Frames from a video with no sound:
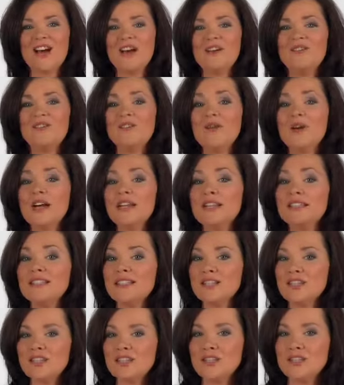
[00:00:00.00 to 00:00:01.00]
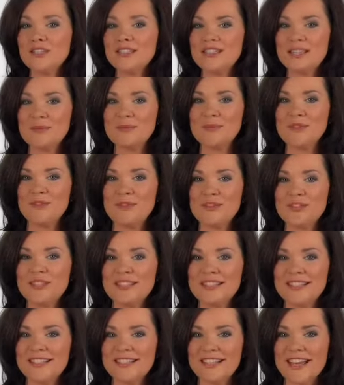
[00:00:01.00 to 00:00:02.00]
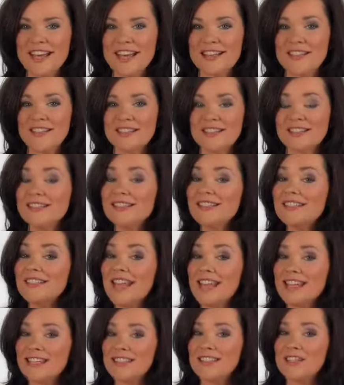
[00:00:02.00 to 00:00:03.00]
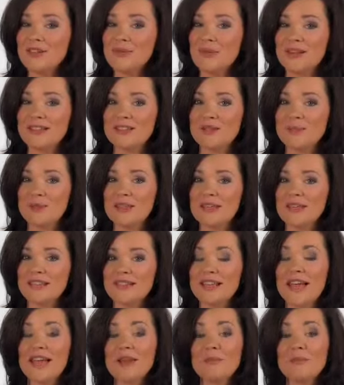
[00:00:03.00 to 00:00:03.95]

For additional tips for success, tasty recipes,